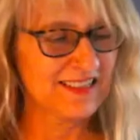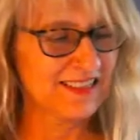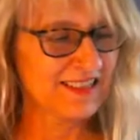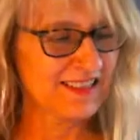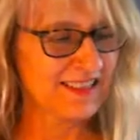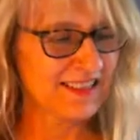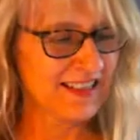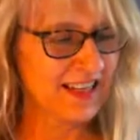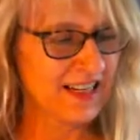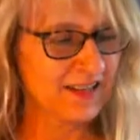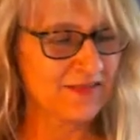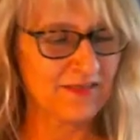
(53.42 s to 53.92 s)

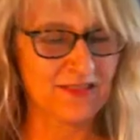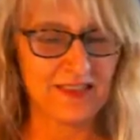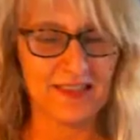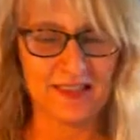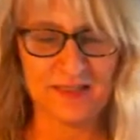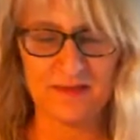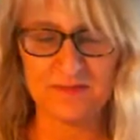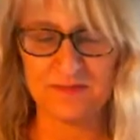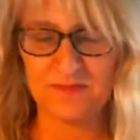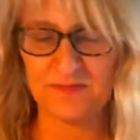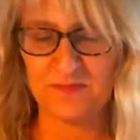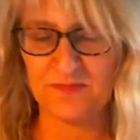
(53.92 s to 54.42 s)
It's kind of
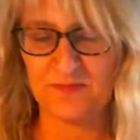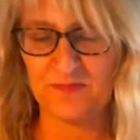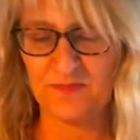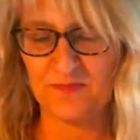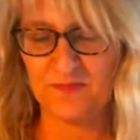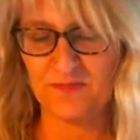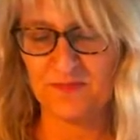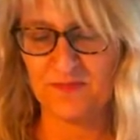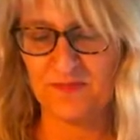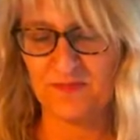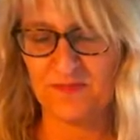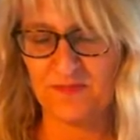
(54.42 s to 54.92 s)

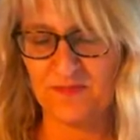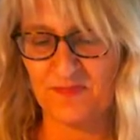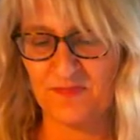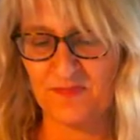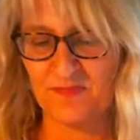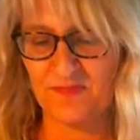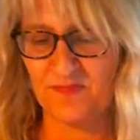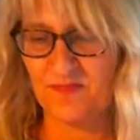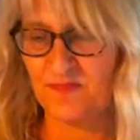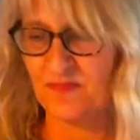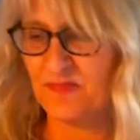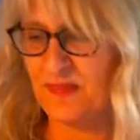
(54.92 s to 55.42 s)

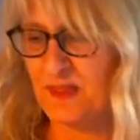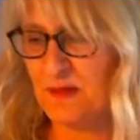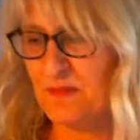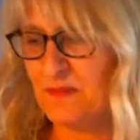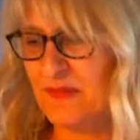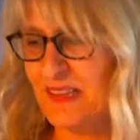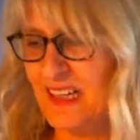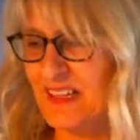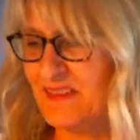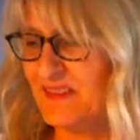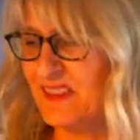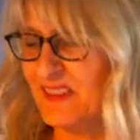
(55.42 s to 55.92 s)
a
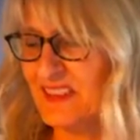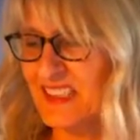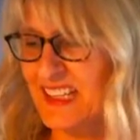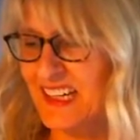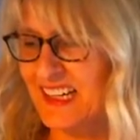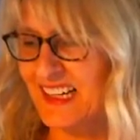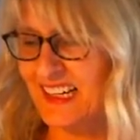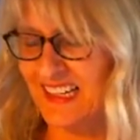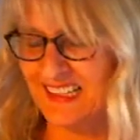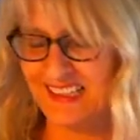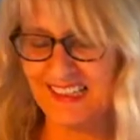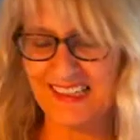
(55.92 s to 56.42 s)
playful
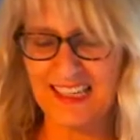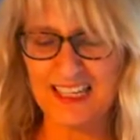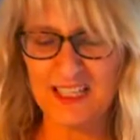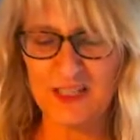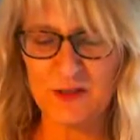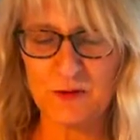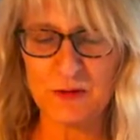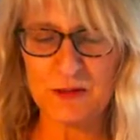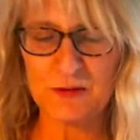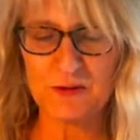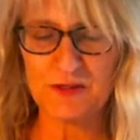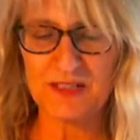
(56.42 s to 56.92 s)
deck.
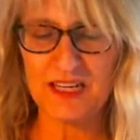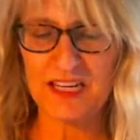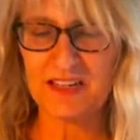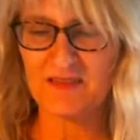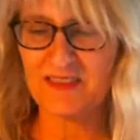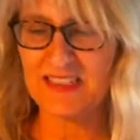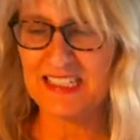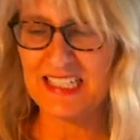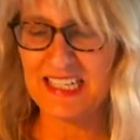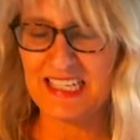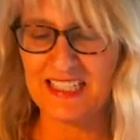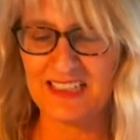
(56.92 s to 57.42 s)
Last week was kind of
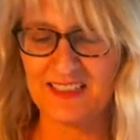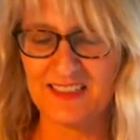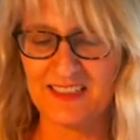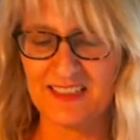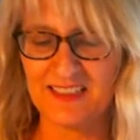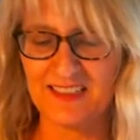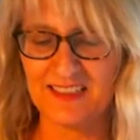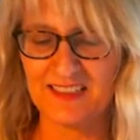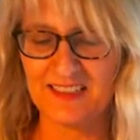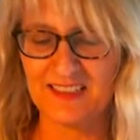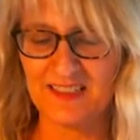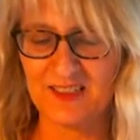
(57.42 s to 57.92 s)
intense
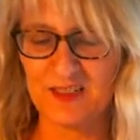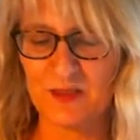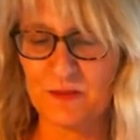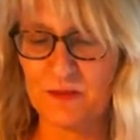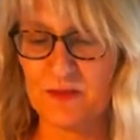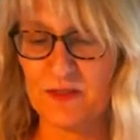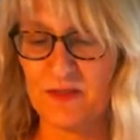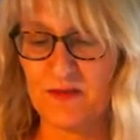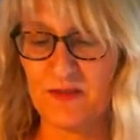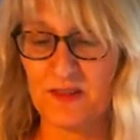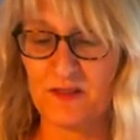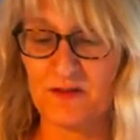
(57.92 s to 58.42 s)
in
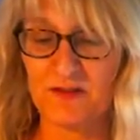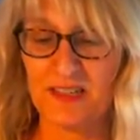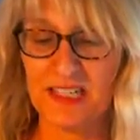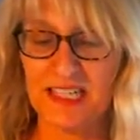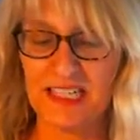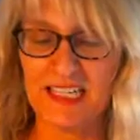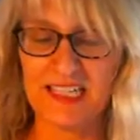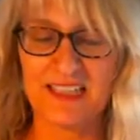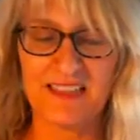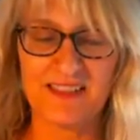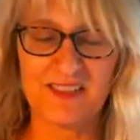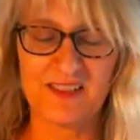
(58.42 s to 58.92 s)
terms of the
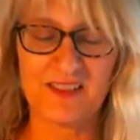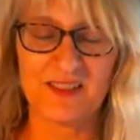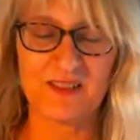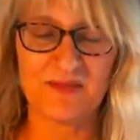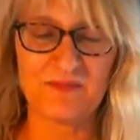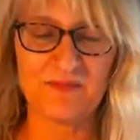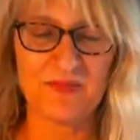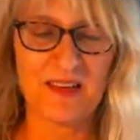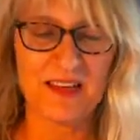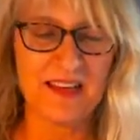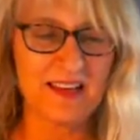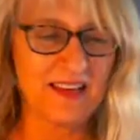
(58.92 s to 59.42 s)
reading, so
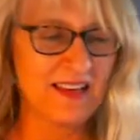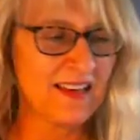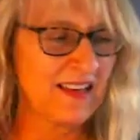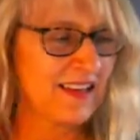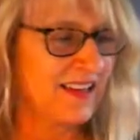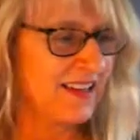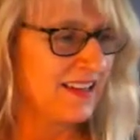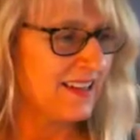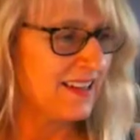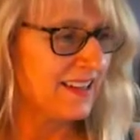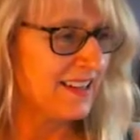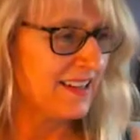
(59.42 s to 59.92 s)

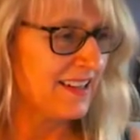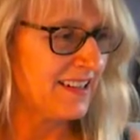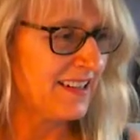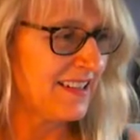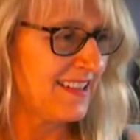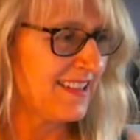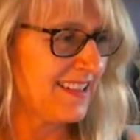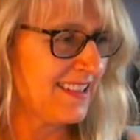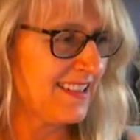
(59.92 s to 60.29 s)
uh,